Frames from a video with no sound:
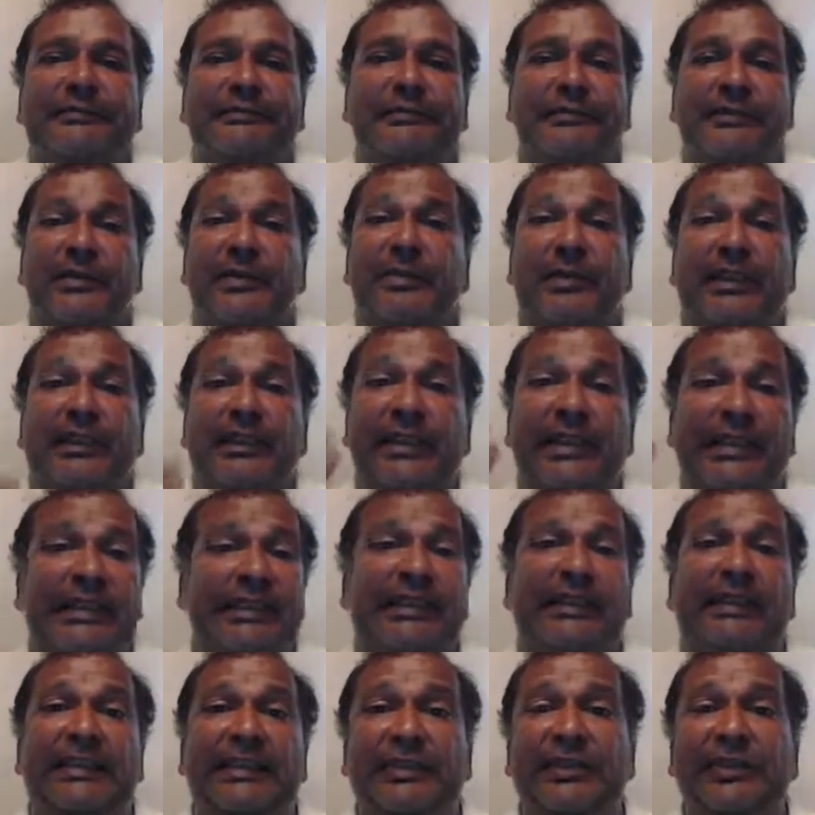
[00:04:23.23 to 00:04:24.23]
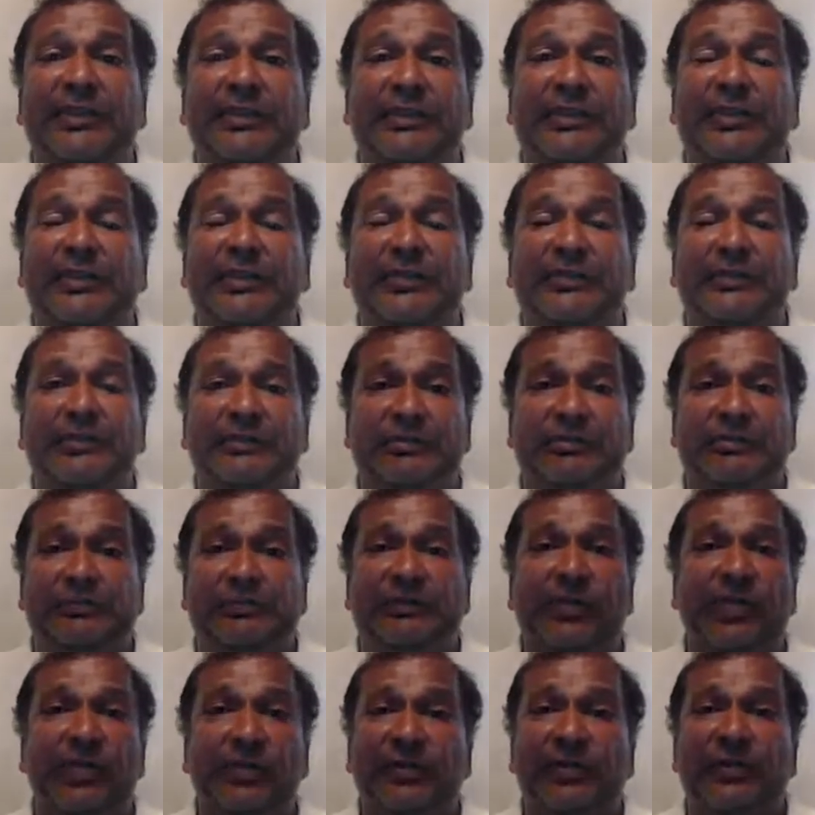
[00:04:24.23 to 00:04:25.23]
I mean, they did do
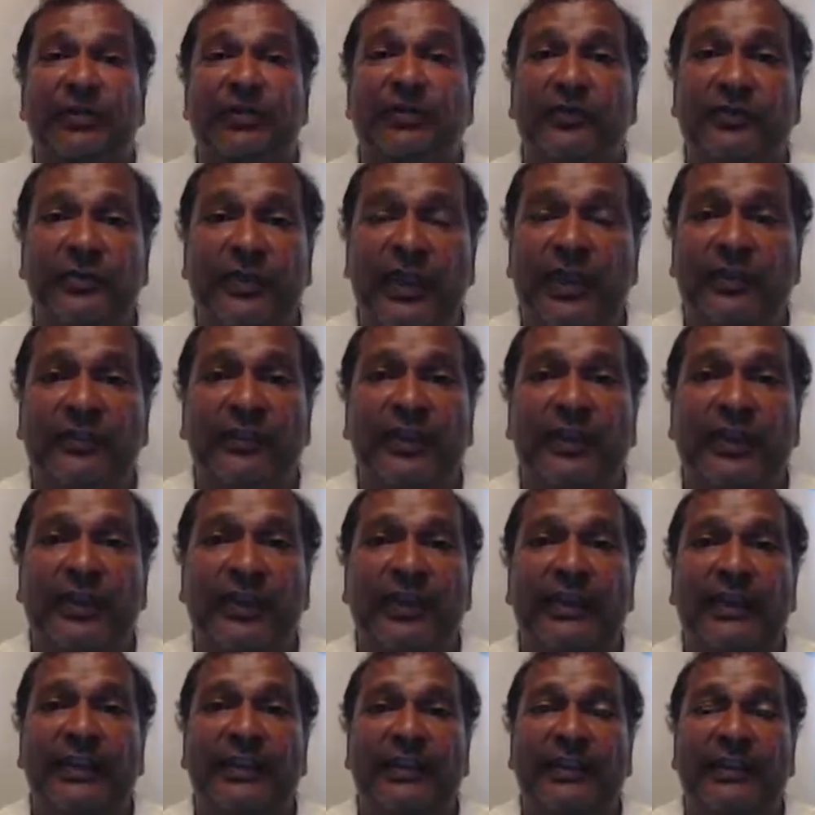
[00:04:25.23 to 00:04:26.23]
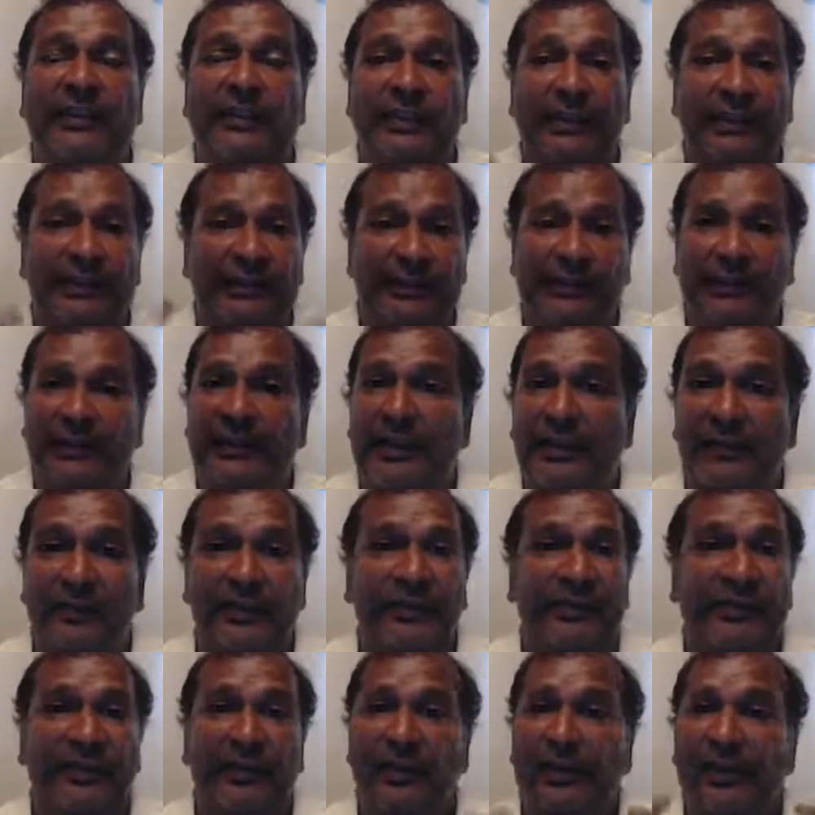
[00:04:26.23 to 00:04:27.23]
most of everything that they
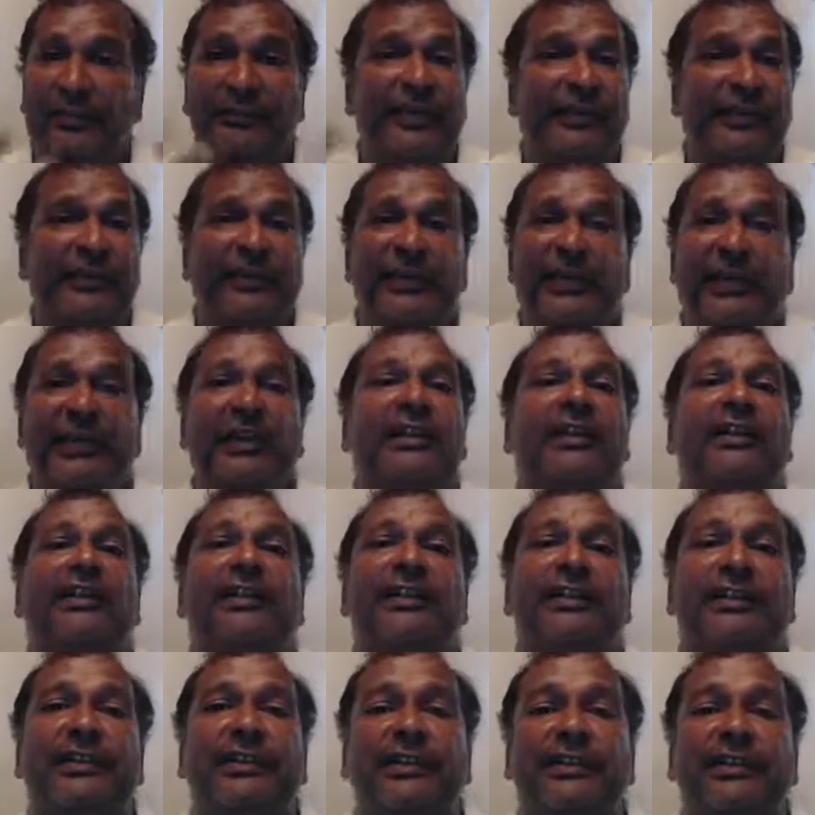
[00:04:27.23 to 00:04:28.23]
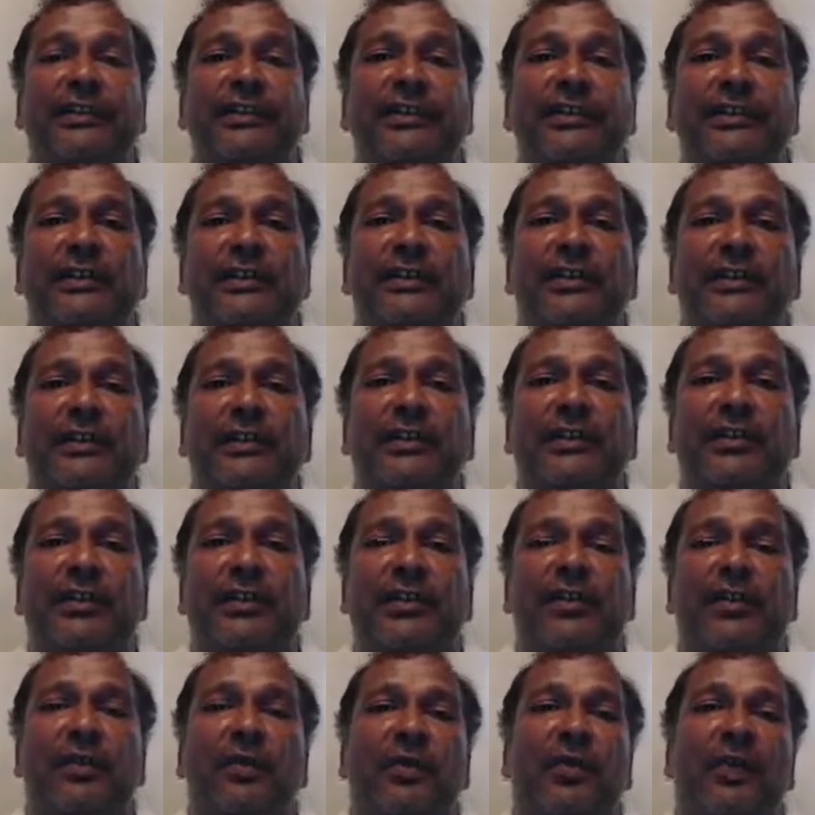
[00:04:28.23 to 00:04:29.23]
receive, it's theirs.
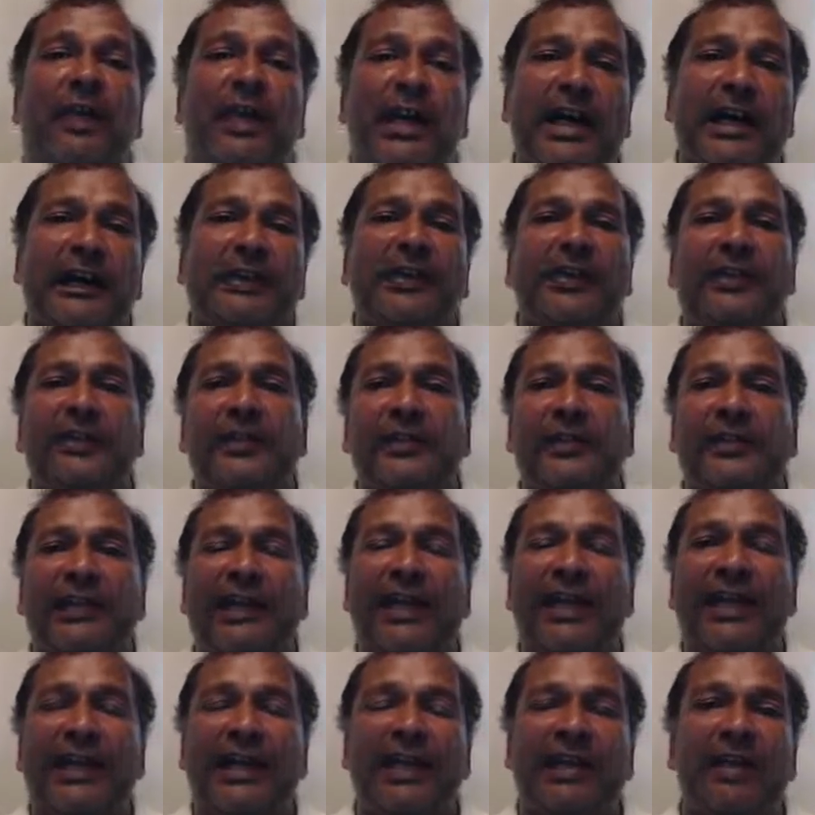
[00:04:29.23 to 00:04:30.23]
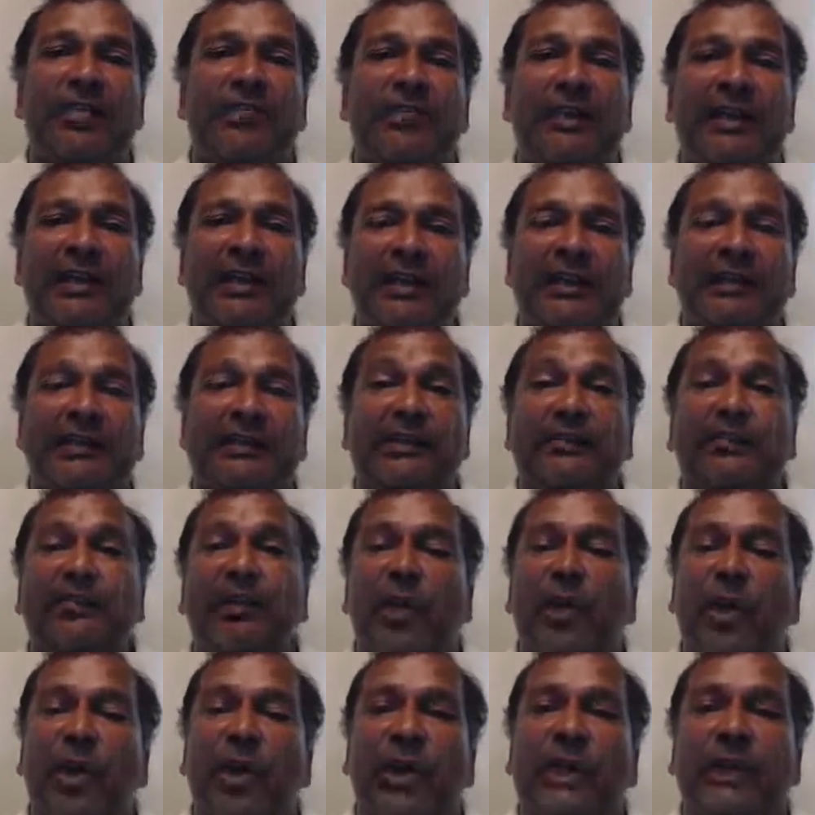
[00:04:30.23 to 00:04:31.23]
What I do is I help and I
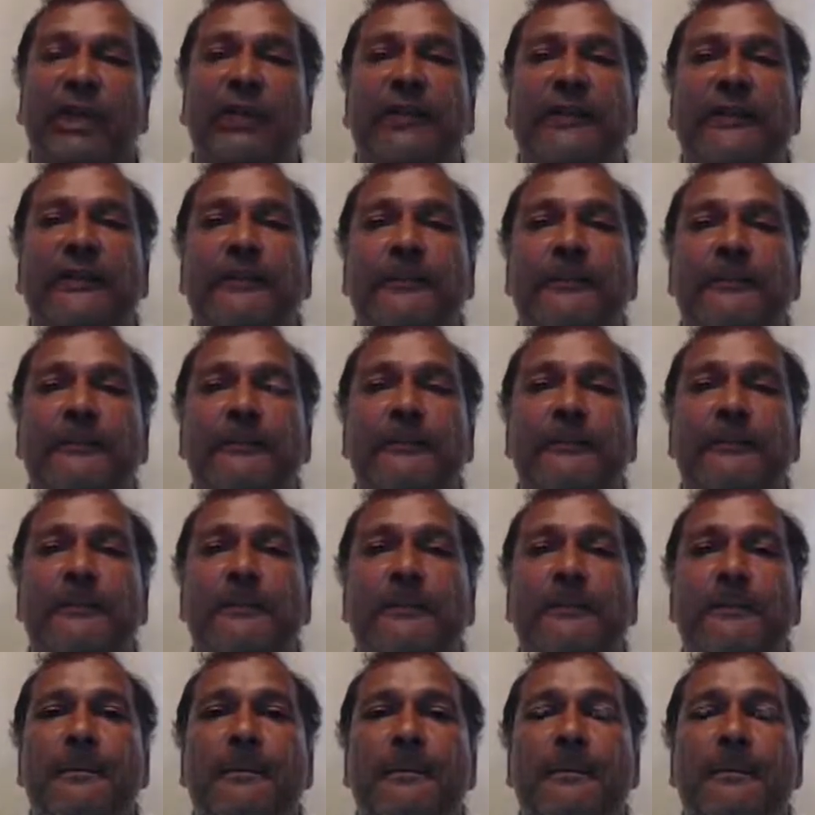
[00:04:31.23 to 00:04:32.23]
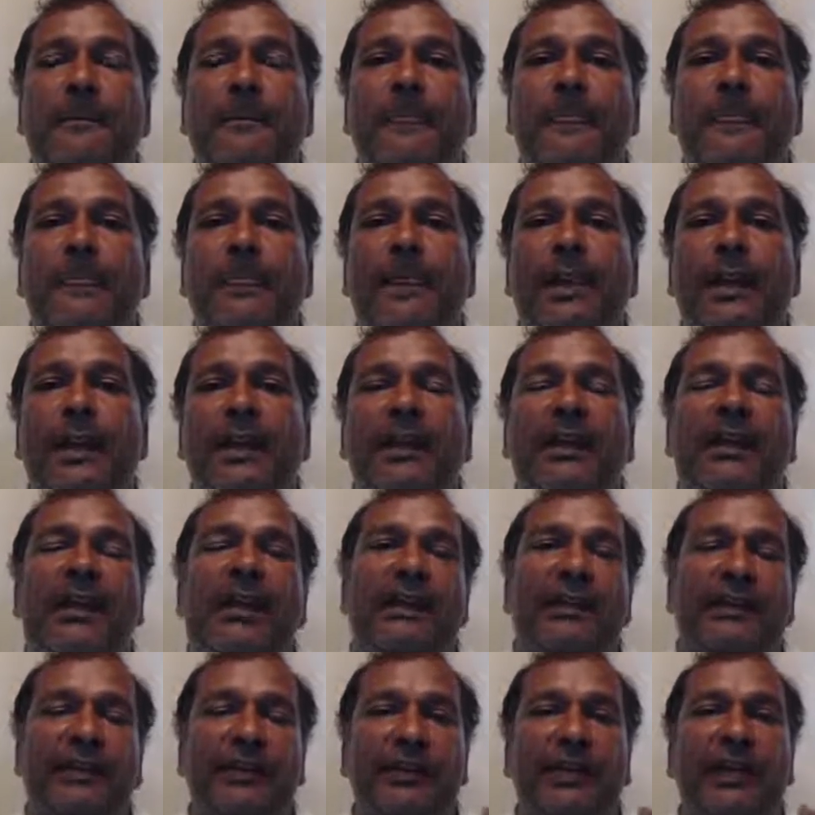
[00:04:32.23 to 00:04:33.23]
support. And
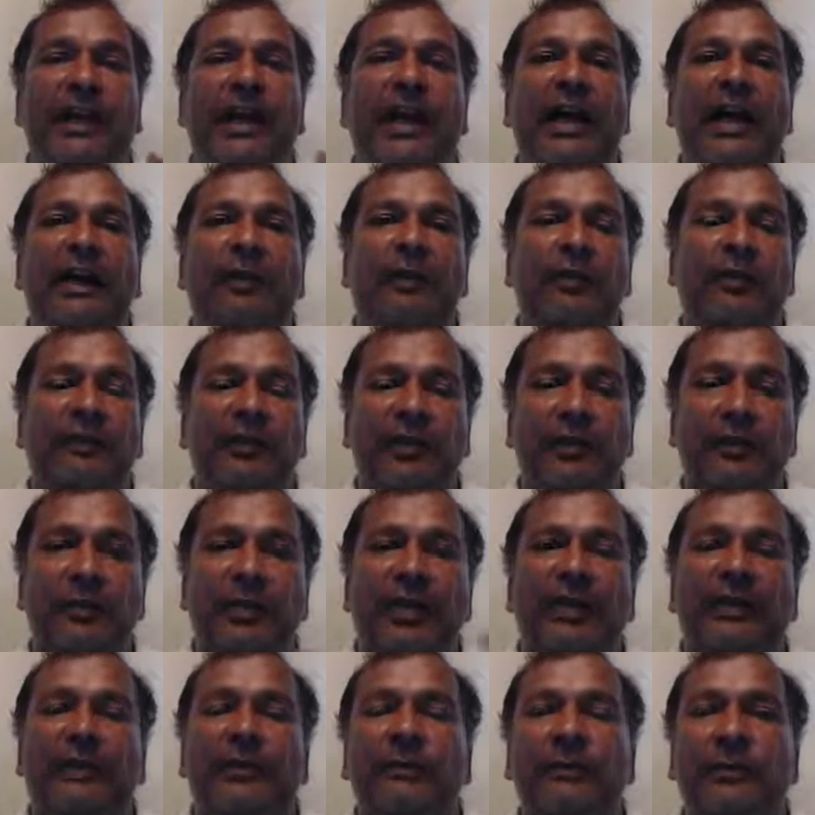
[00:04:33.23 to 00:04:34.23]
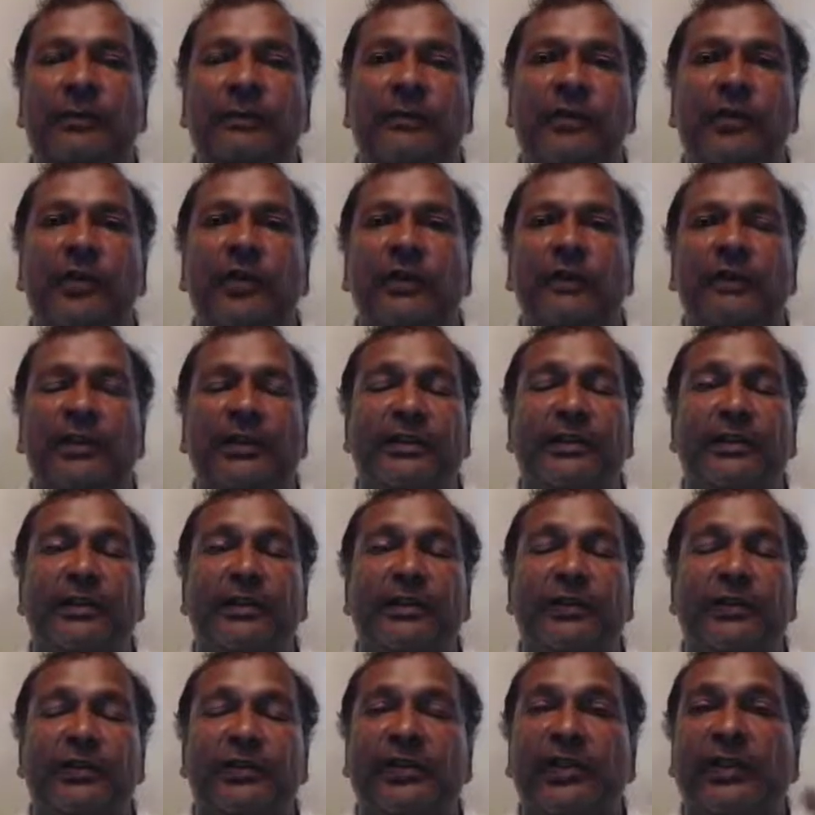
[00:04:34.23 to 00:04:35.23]
I do that with the mental performance
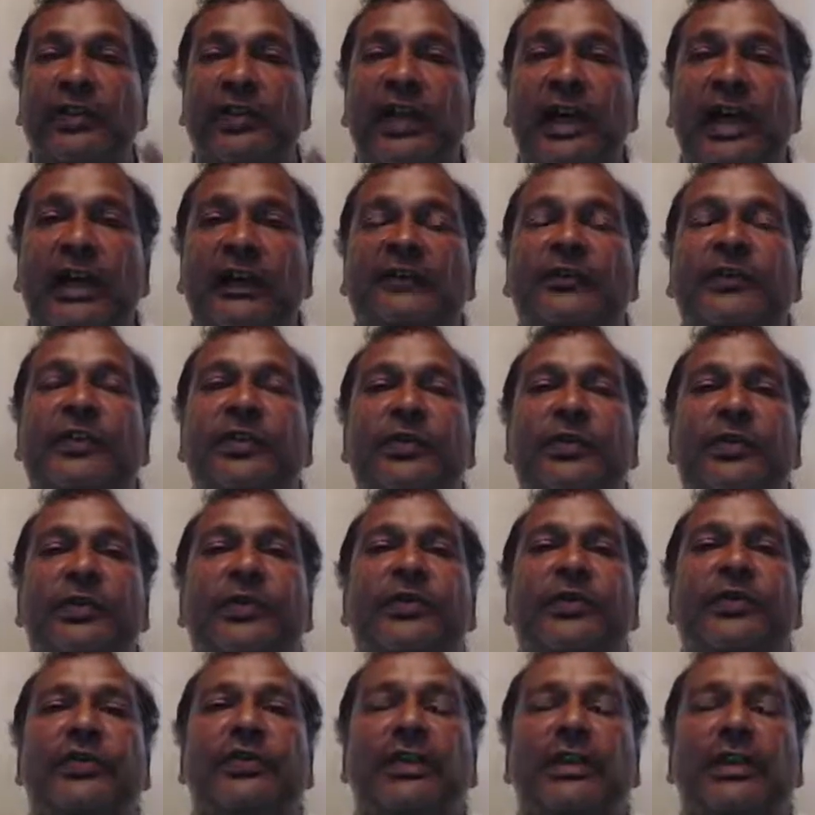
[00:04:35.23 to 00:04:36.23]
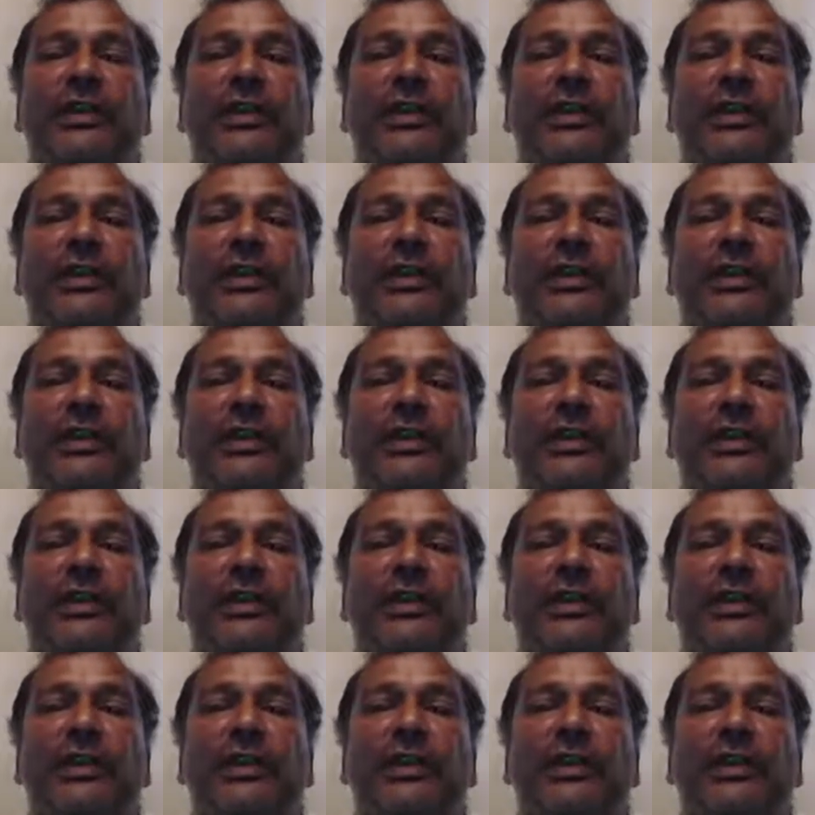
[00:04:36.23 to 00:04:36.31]
tools, the life tools.